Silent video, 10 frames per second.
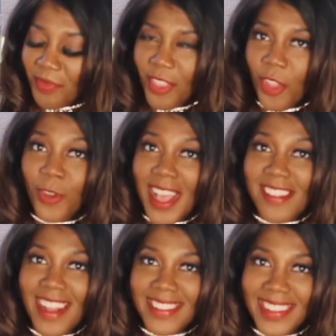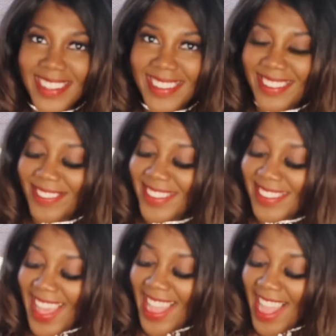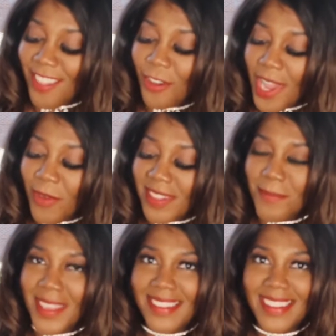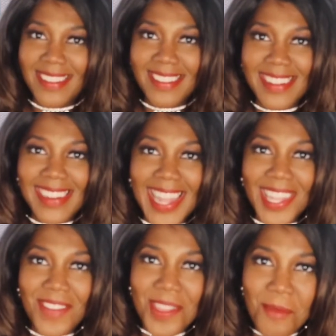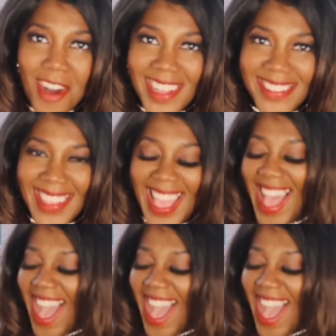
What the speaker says: when I saw Jilly, she was like, I told her I went to BC. She said, did I live in the mods?